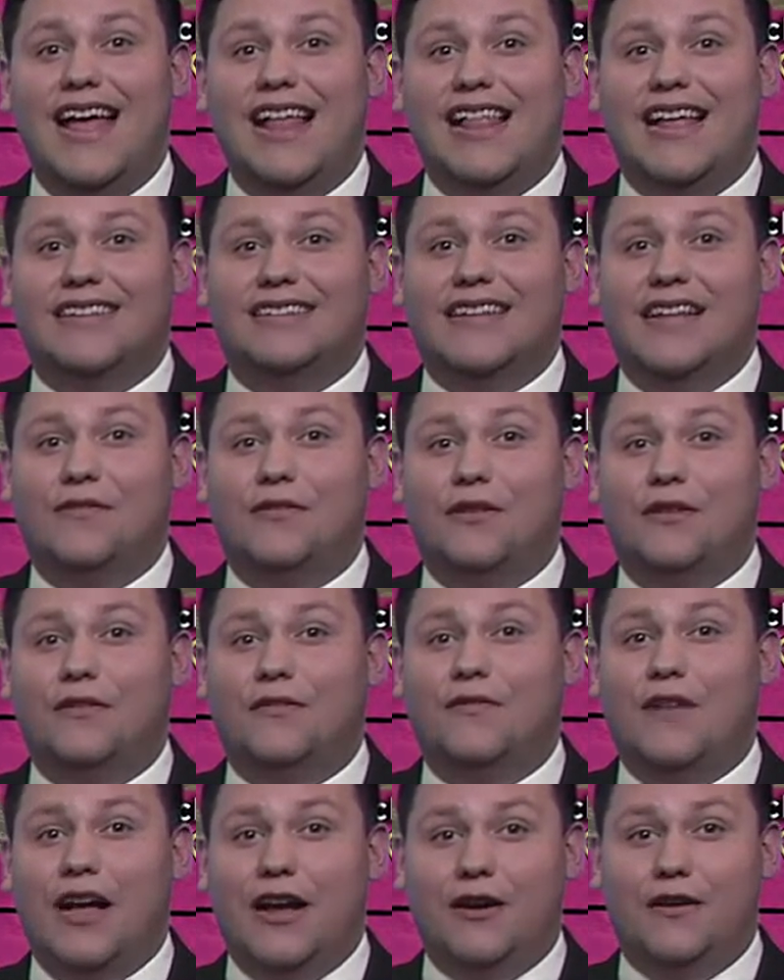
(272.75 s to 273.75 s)
Let's give our
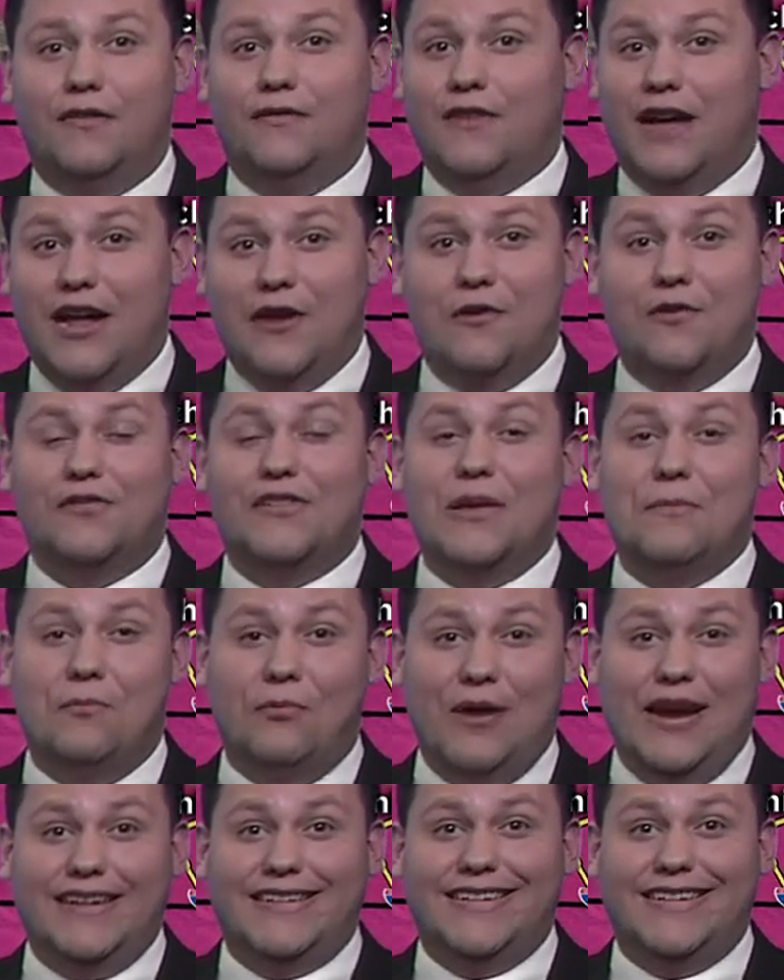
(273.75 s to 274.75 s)
firefighters a
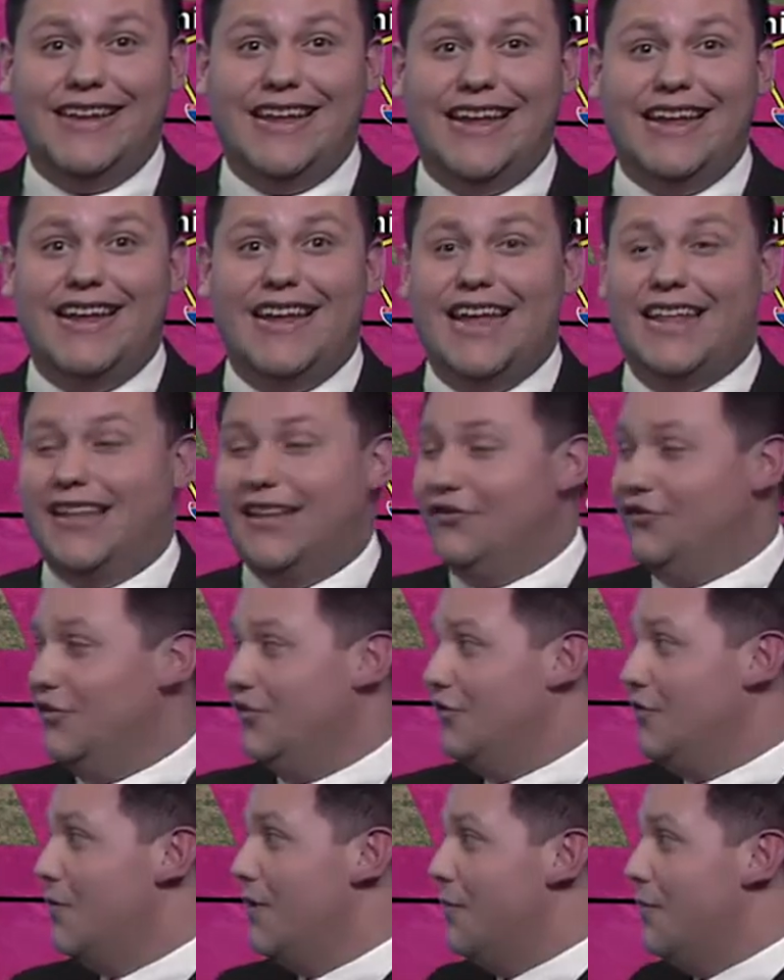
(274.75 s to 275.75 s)
break today, and let's just
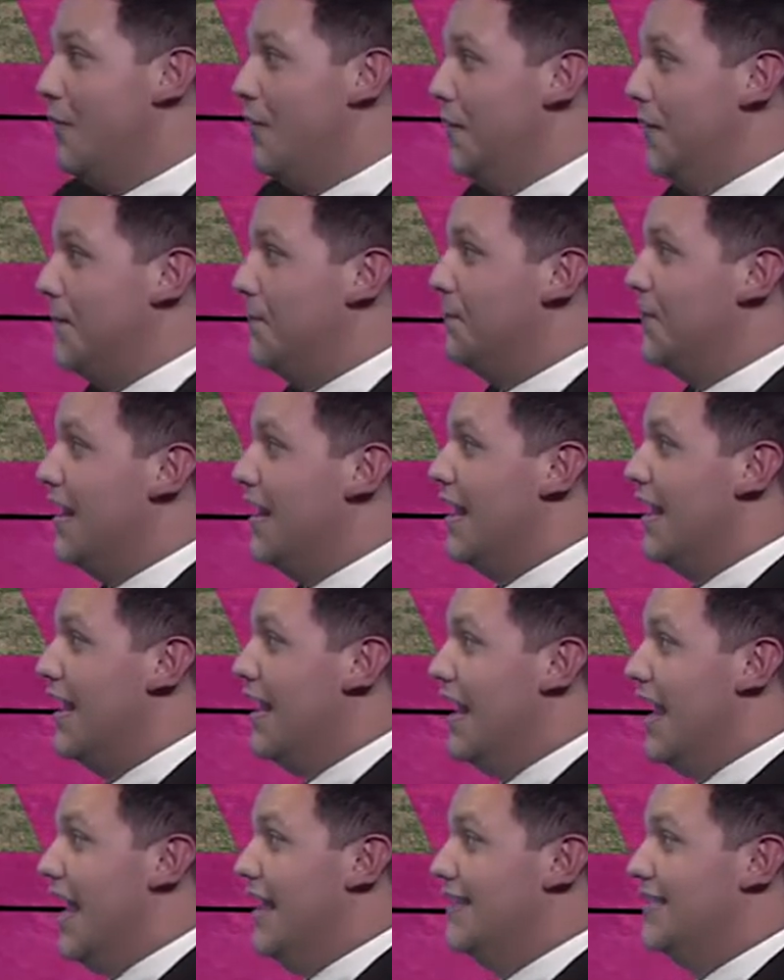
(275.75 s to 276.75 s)
do our part
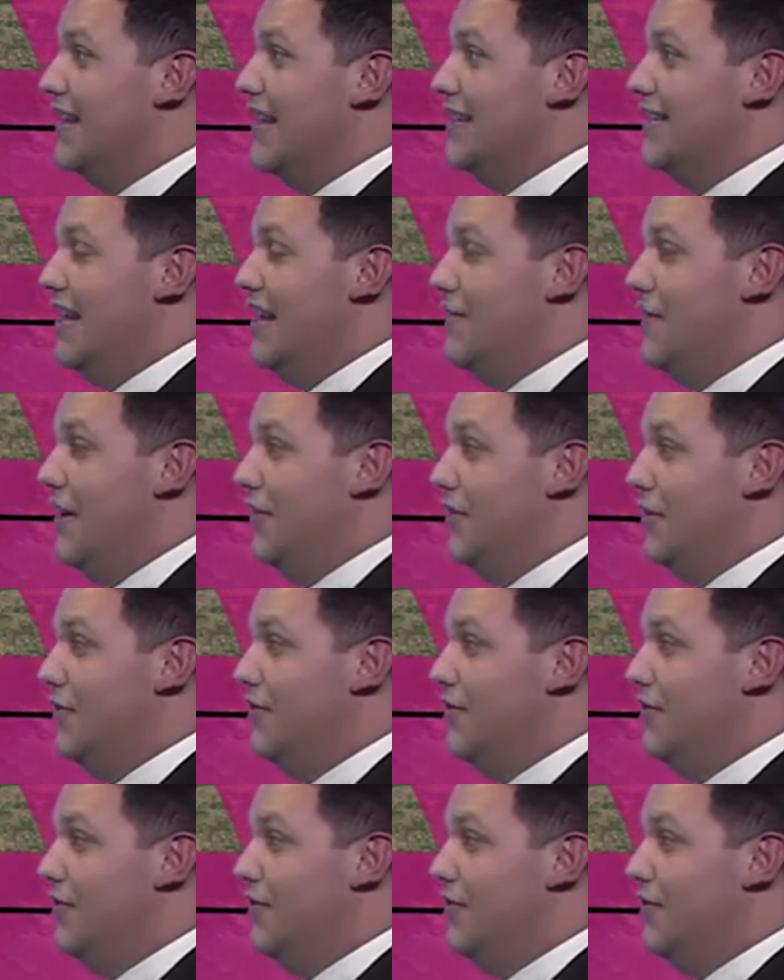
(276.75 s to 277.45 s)
and stay safe out there.